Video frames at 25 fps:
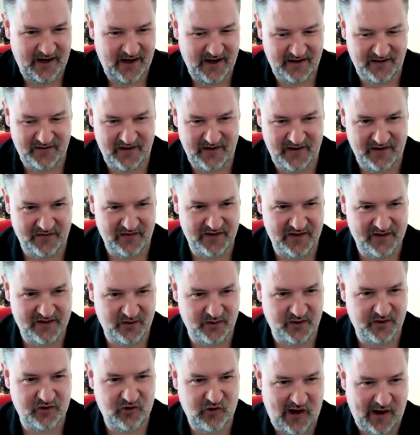and then the
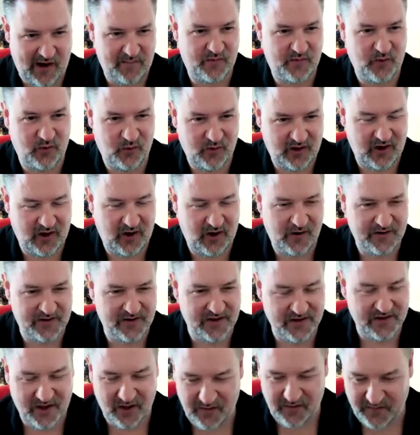sort of trapdoor
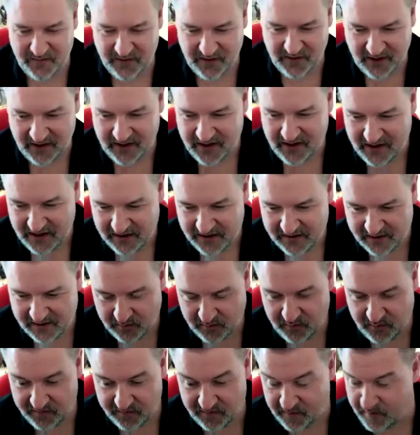closes over the
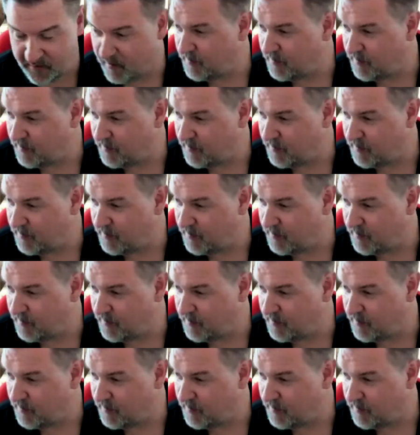top of him.